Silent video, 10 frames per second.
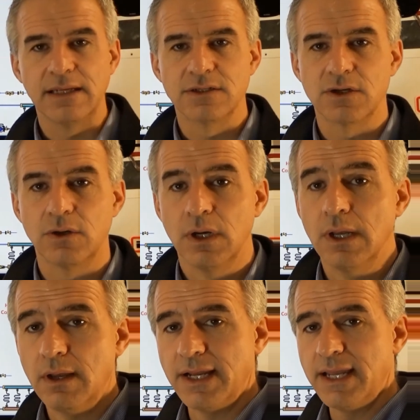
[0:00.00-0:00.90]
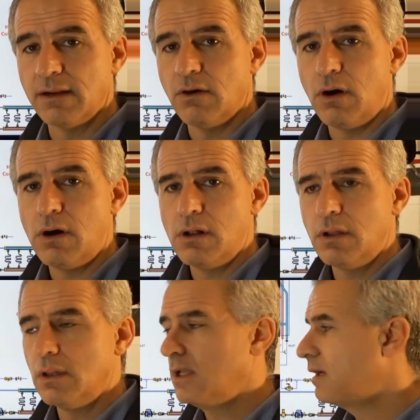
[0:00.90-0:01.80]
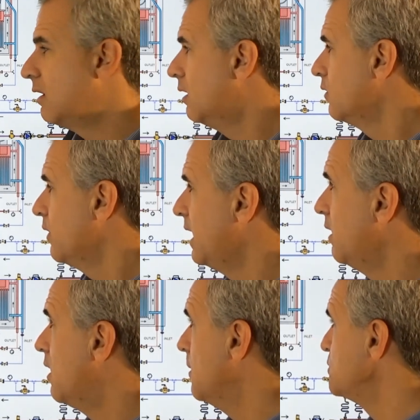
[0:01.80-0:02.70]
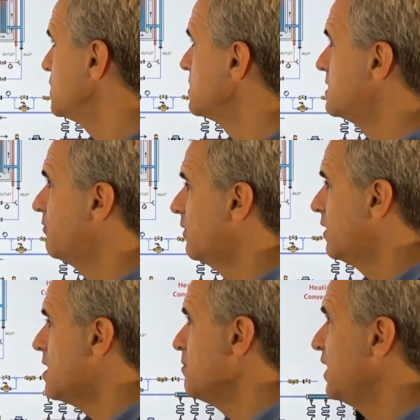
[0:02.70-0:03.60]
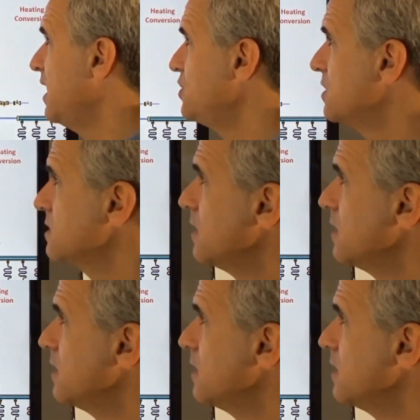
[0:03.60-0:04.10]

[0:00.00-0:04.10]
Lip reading: So again, all great options, different combinations,